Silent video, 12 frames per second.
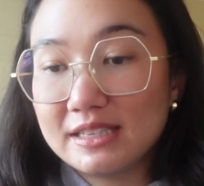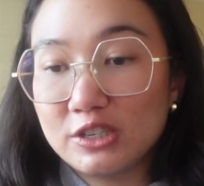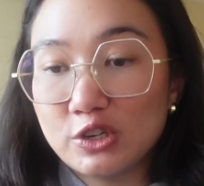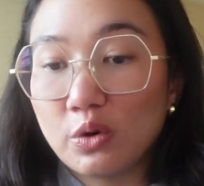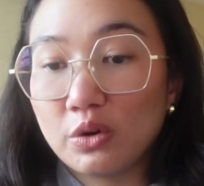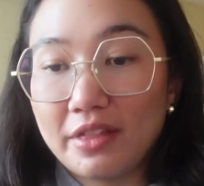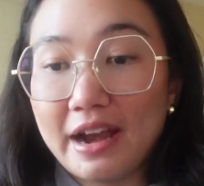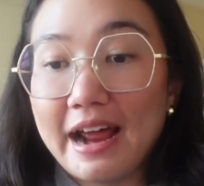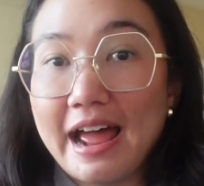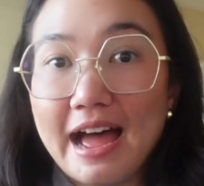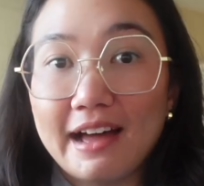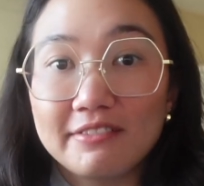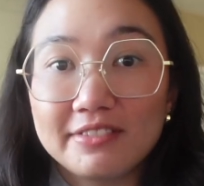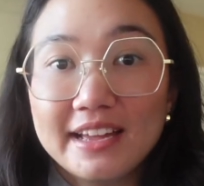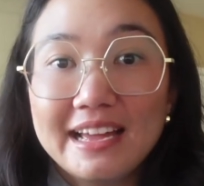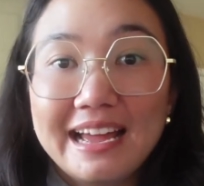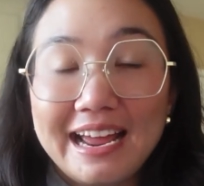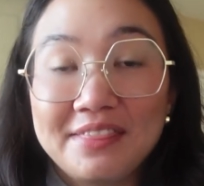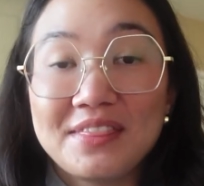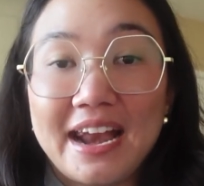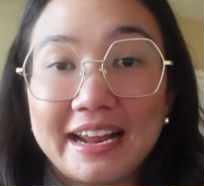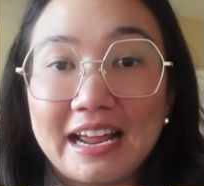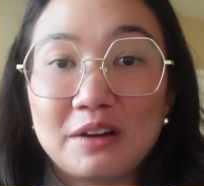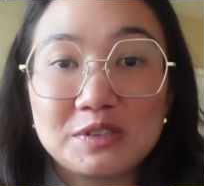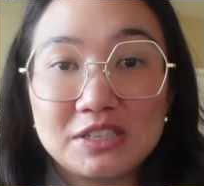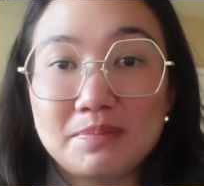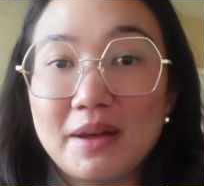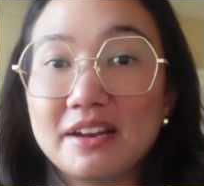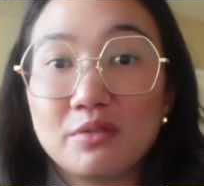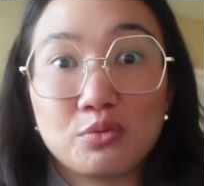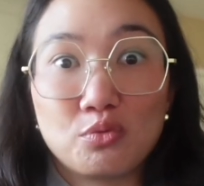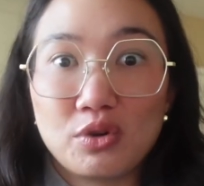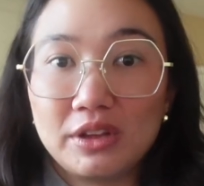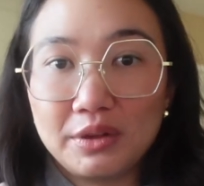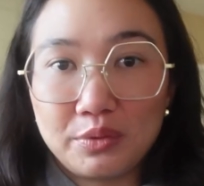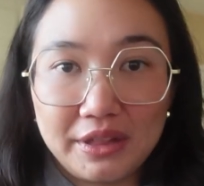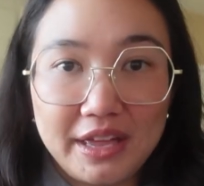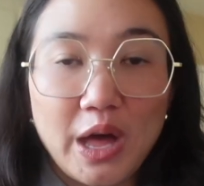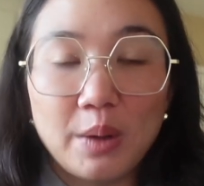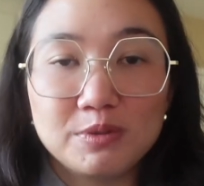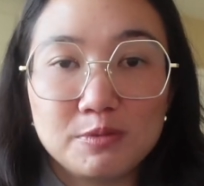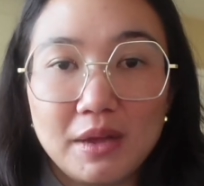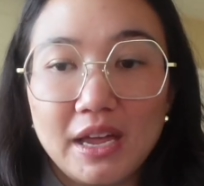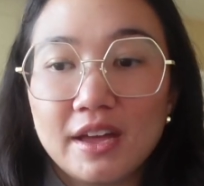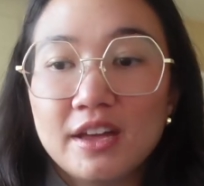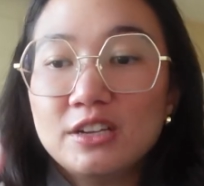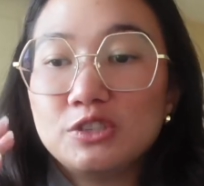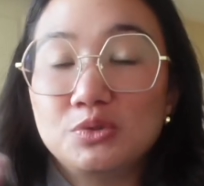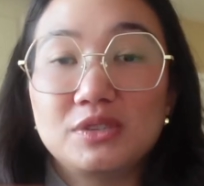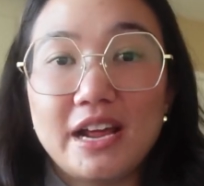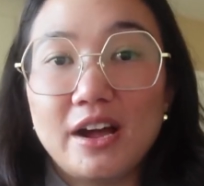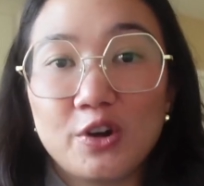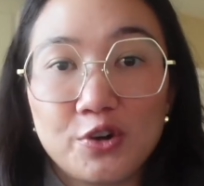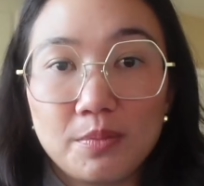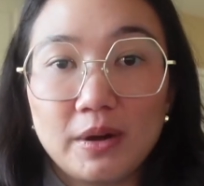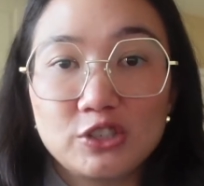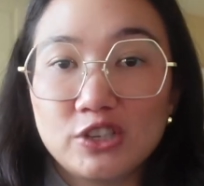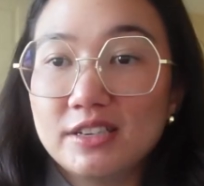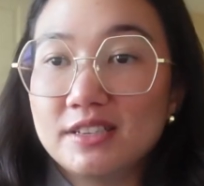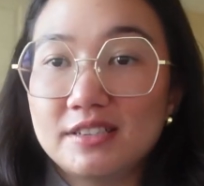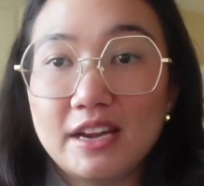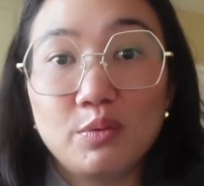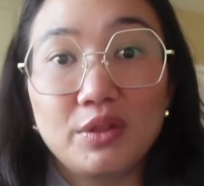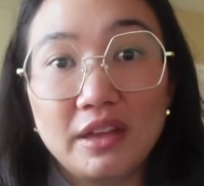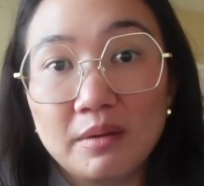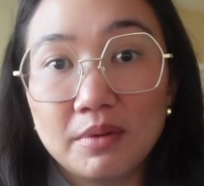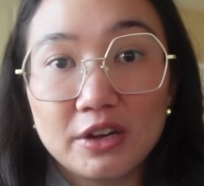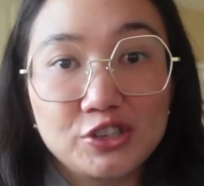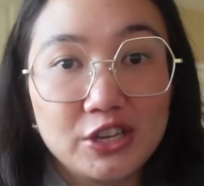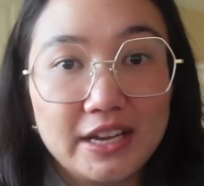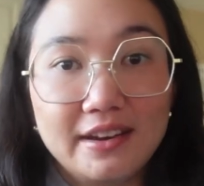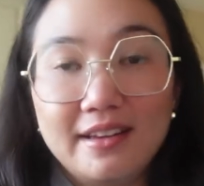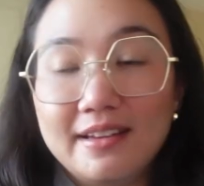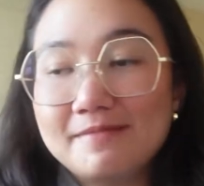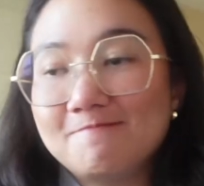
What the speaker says: the total that I have in that account to spend. It really, really helps me to stay under budget, to stay within budget.